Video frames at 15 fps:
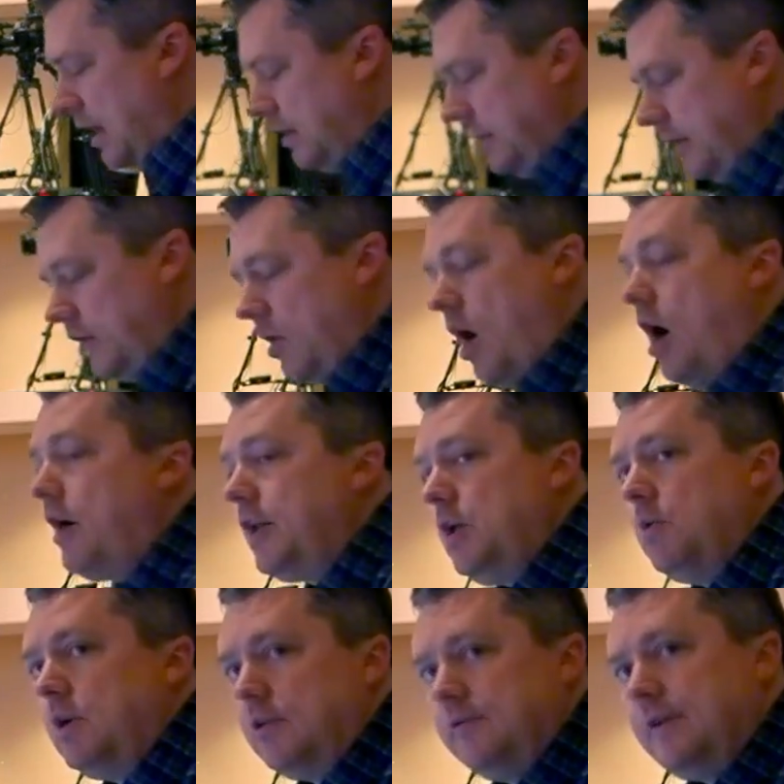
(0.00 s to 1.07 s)
a little
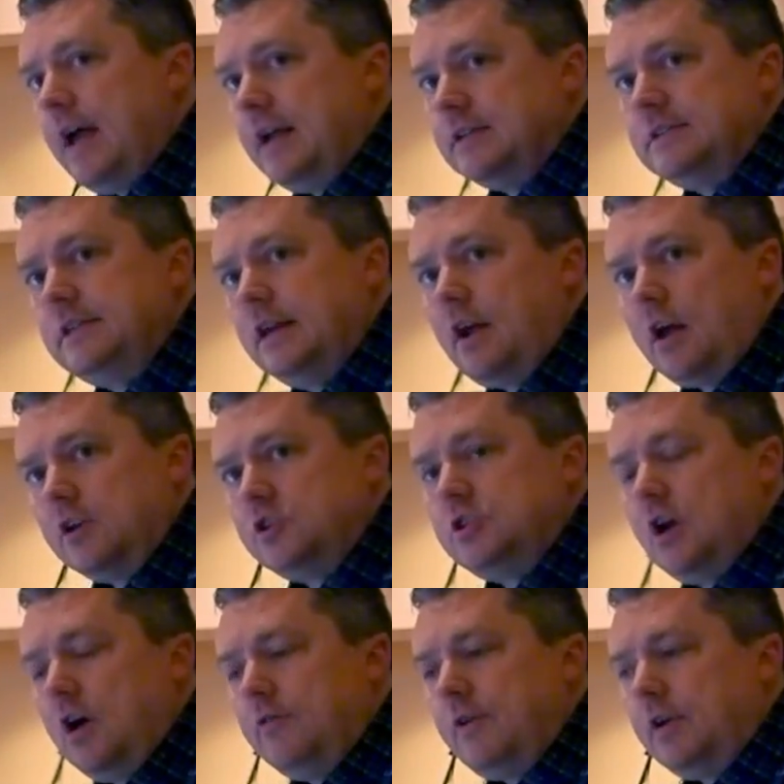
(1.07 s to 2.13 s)
audio interface sitting on a
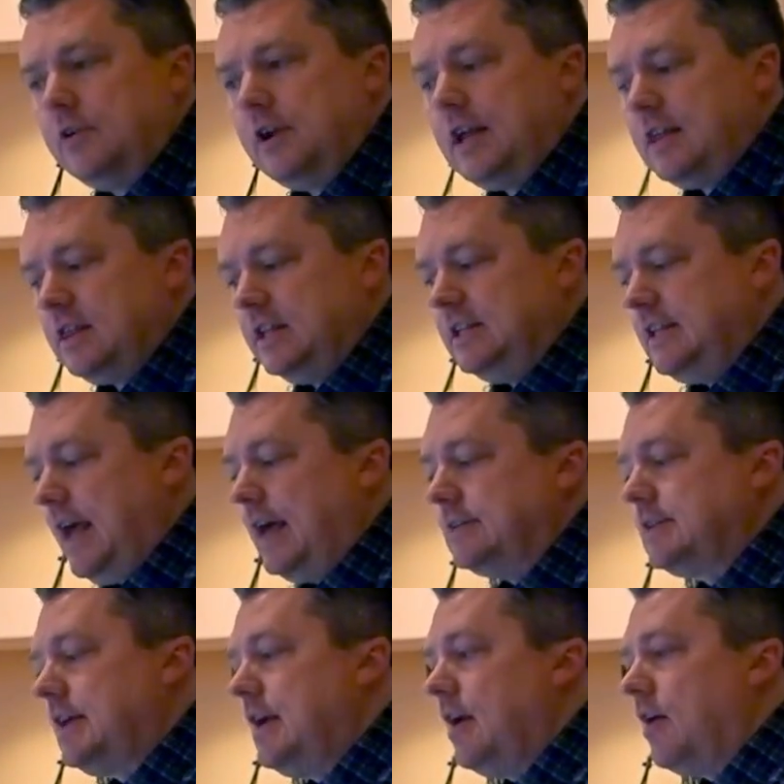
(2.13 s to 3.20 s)
shelf underneath the
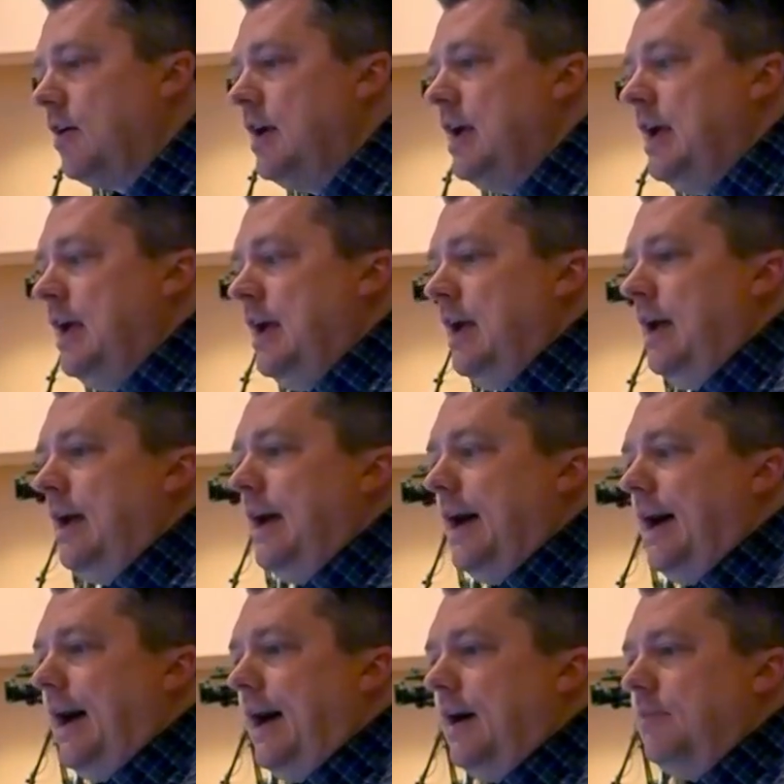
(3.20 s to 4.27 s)
desk here.
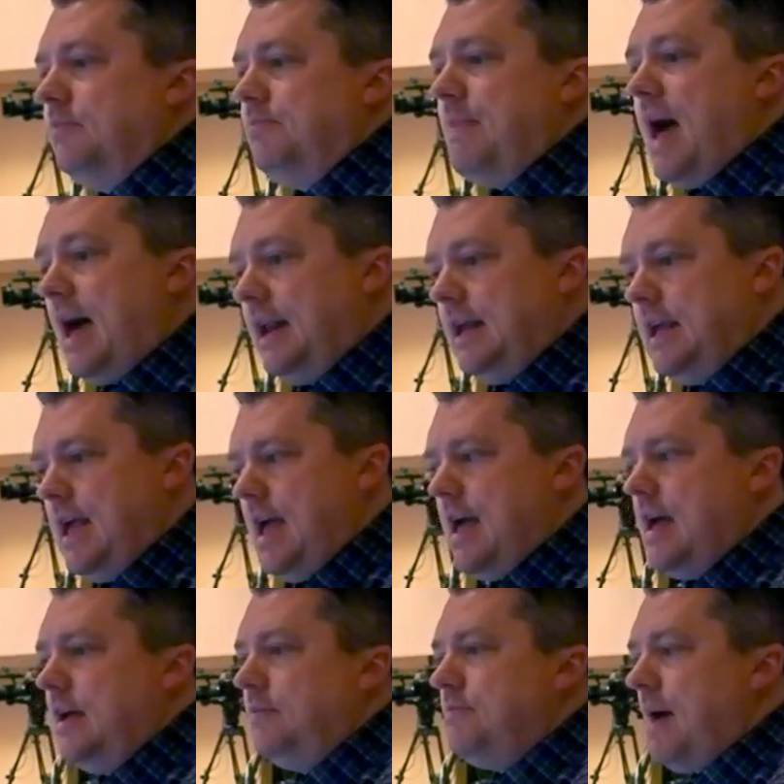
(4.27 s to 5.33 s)
MADI
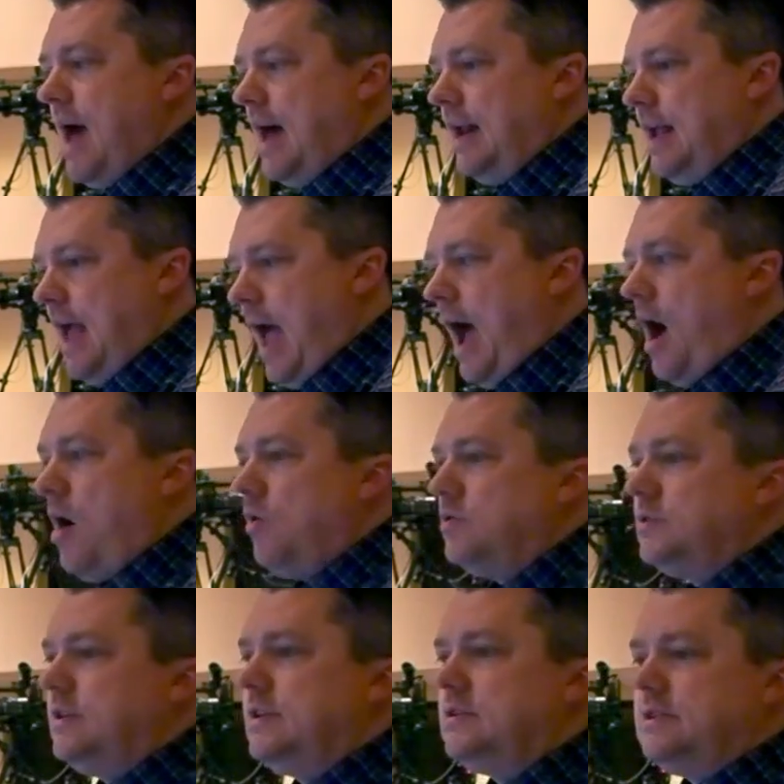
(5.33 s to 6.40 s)
in, MADI
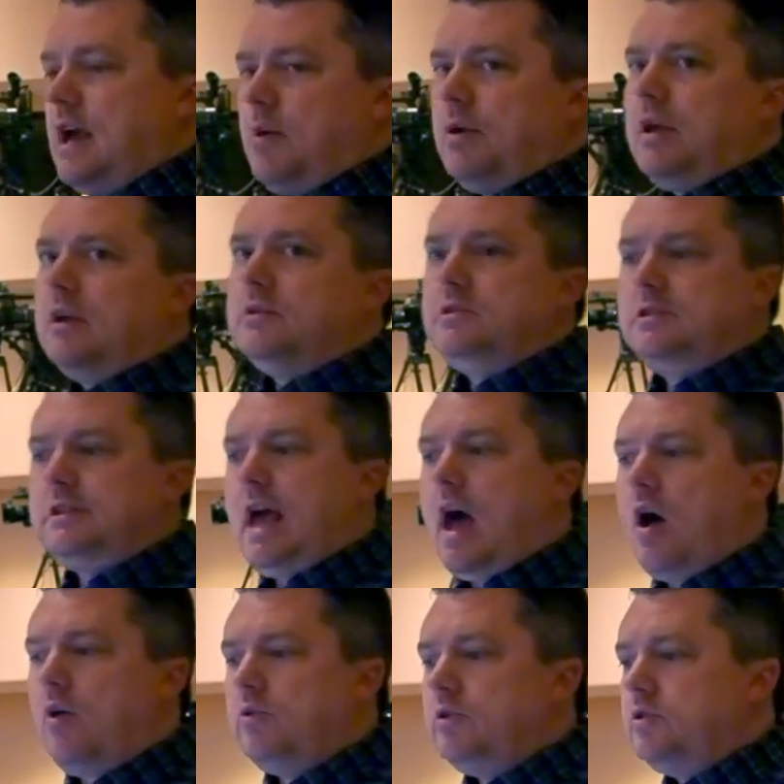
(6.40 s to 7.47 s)
out. This is how we get
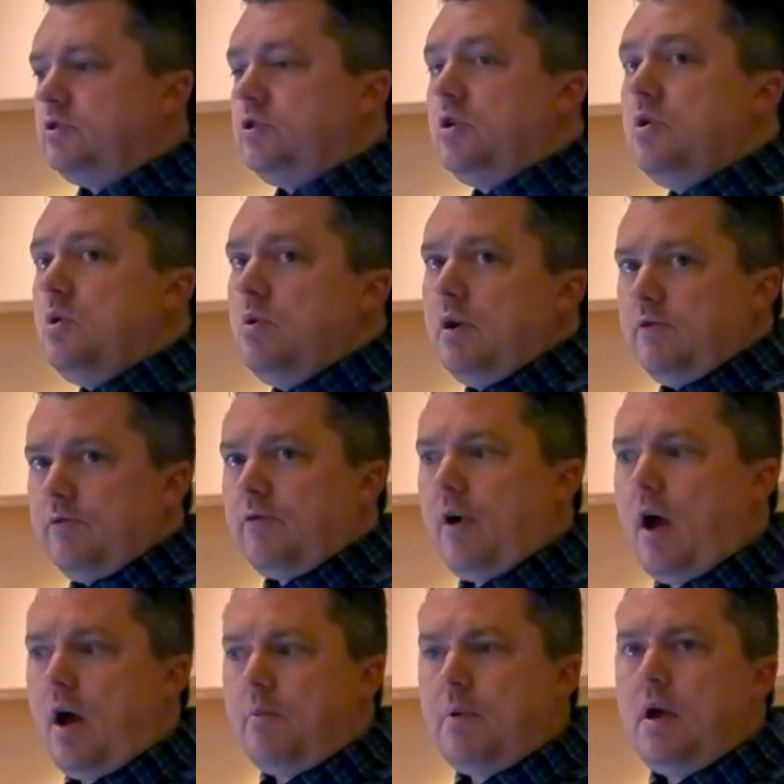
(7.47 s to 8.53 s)
sound to and
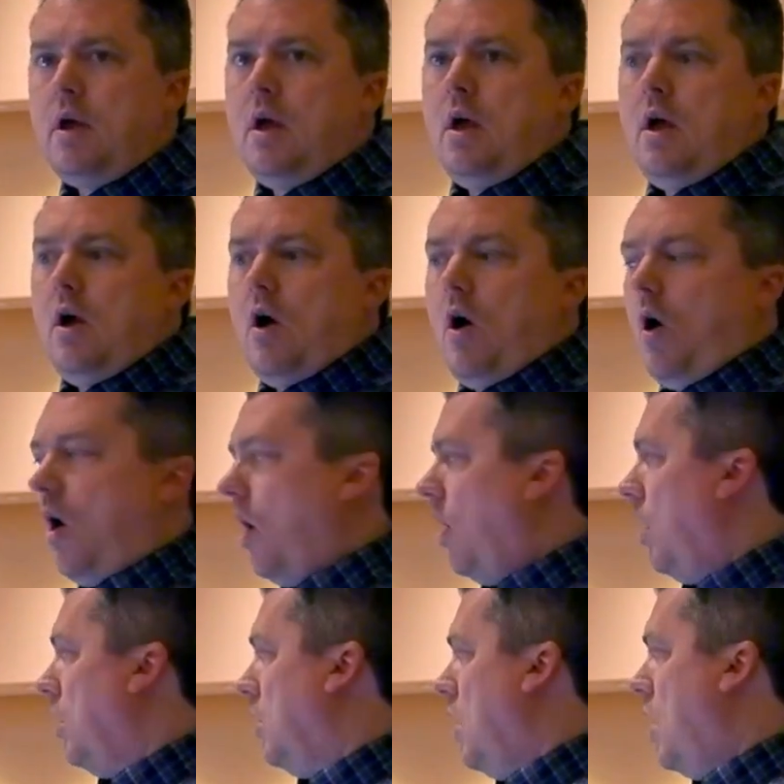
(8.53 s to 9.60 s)
from
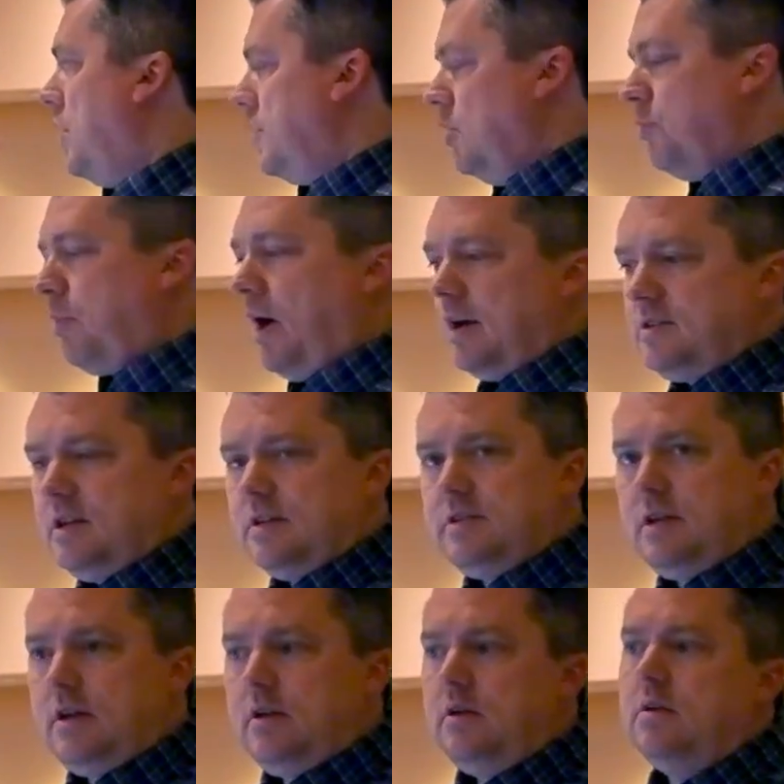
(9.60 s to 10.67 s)
our audio
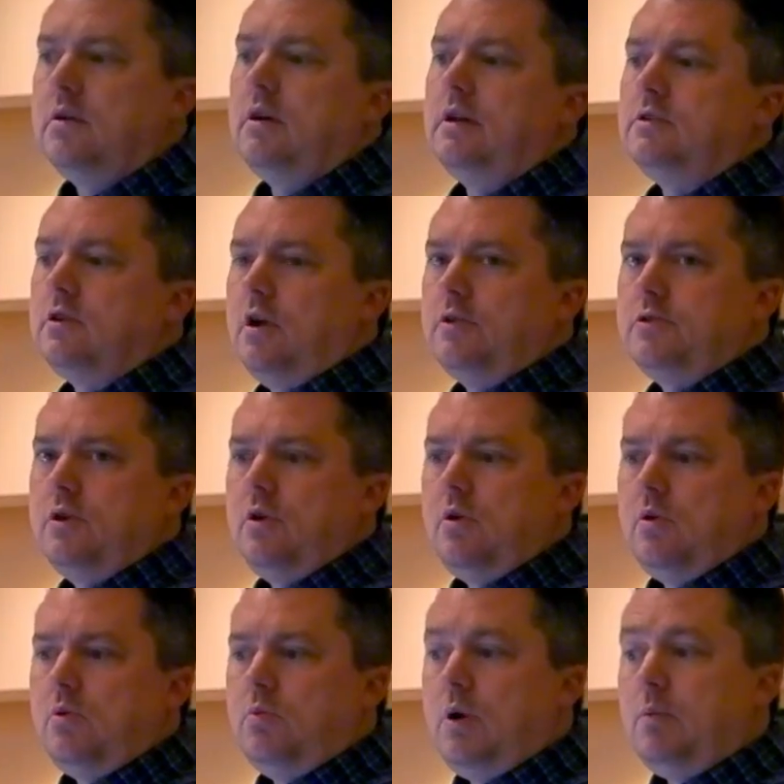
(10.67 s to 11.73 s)
processing. It's
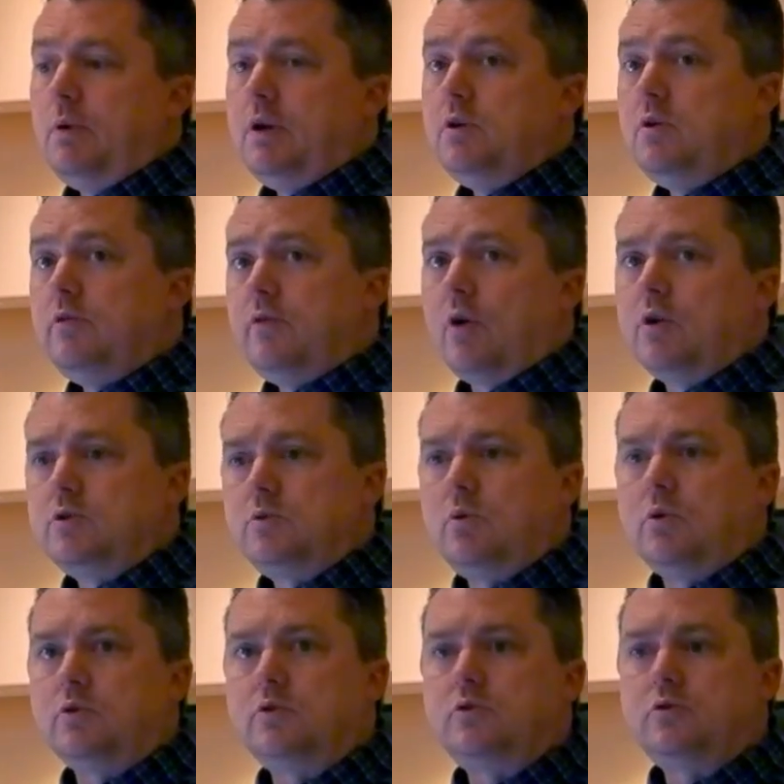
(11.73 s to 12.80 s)
also when we do
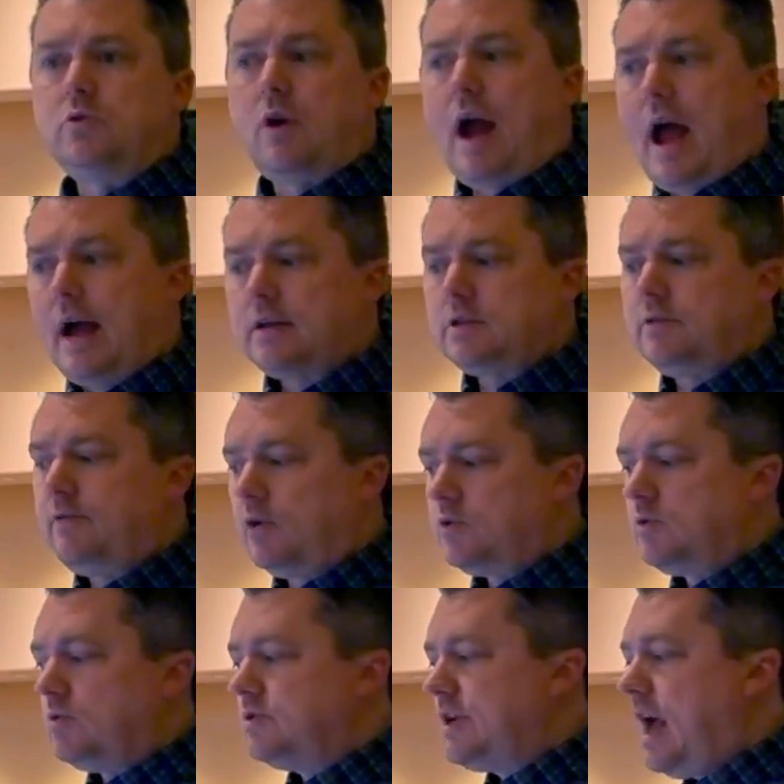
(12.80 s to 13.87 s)
virtual tracks,
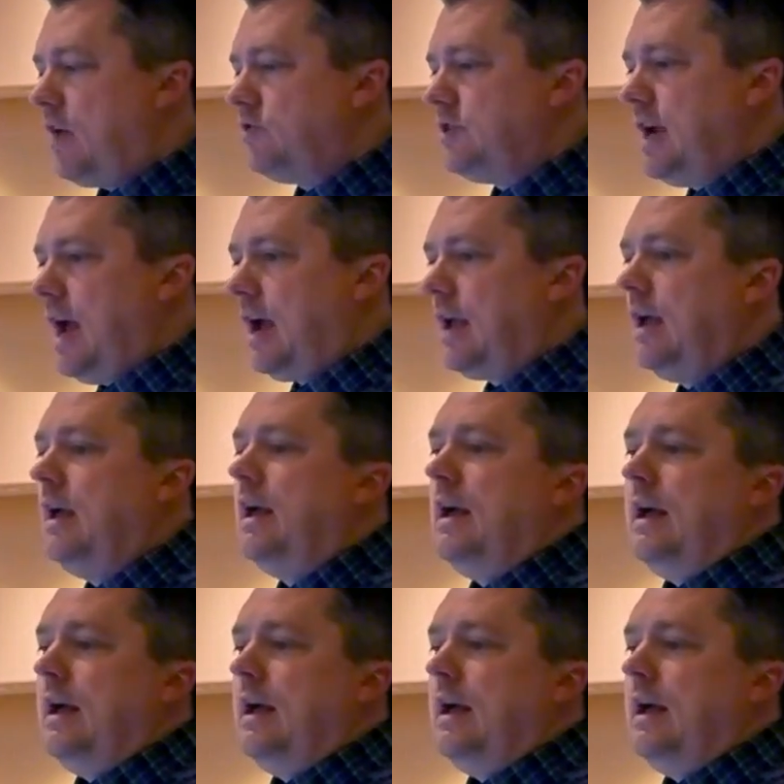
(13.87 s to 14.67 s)
virtual sound check.